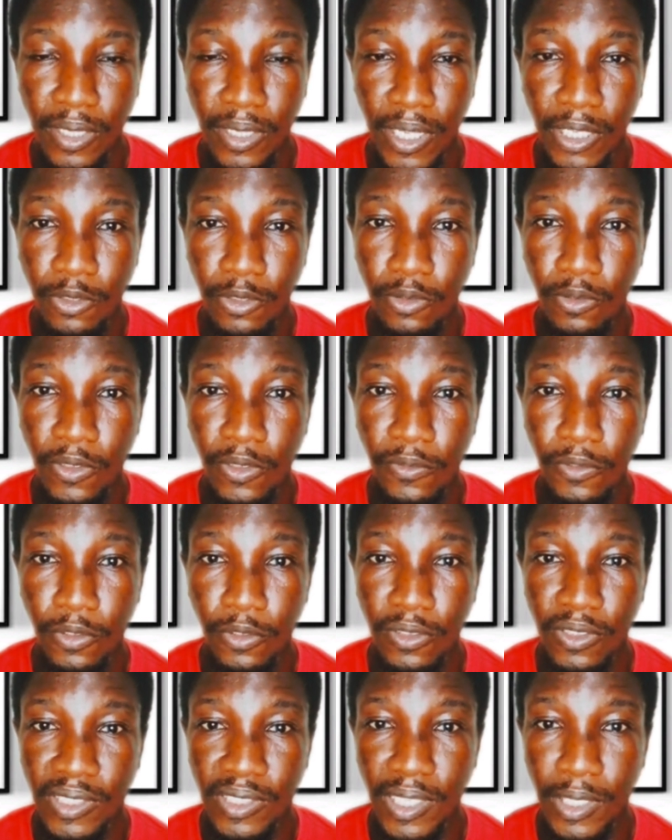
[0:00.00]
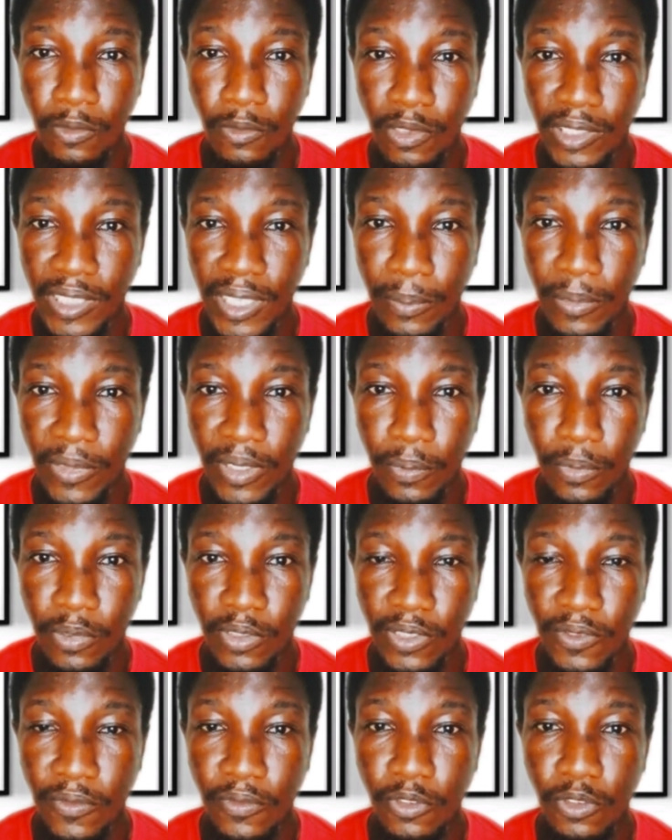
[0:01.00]
I don't know if you understand what I mean,
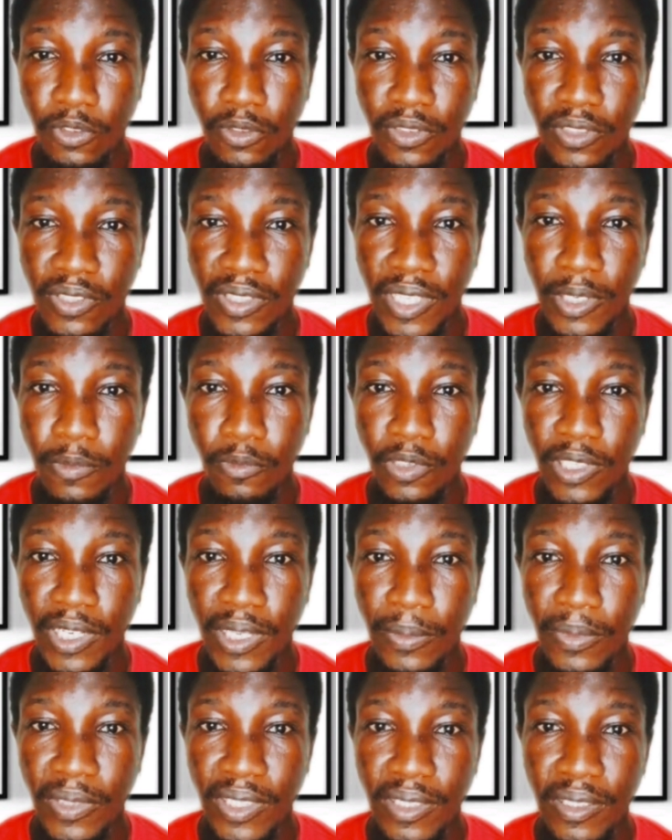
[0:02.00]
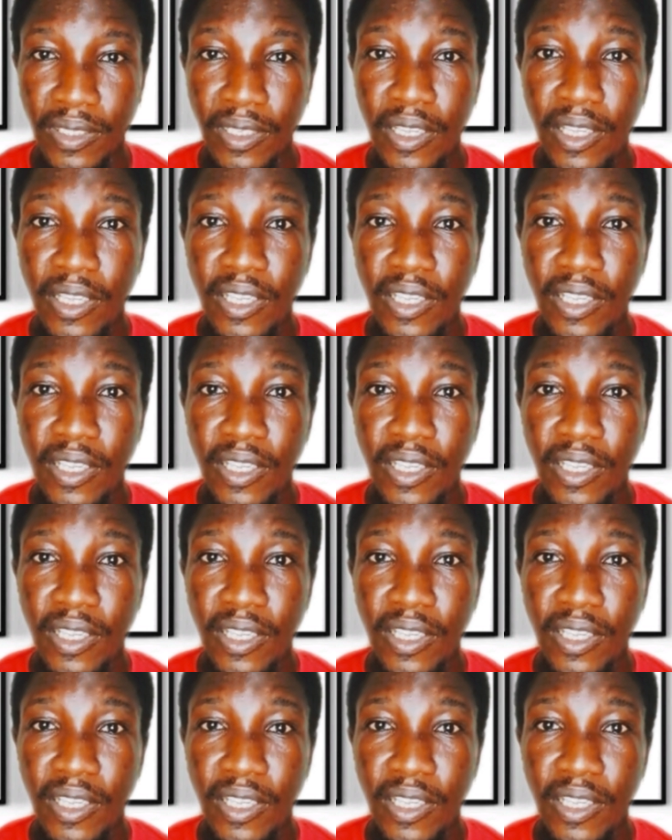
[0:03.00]
but if you understand what I mean,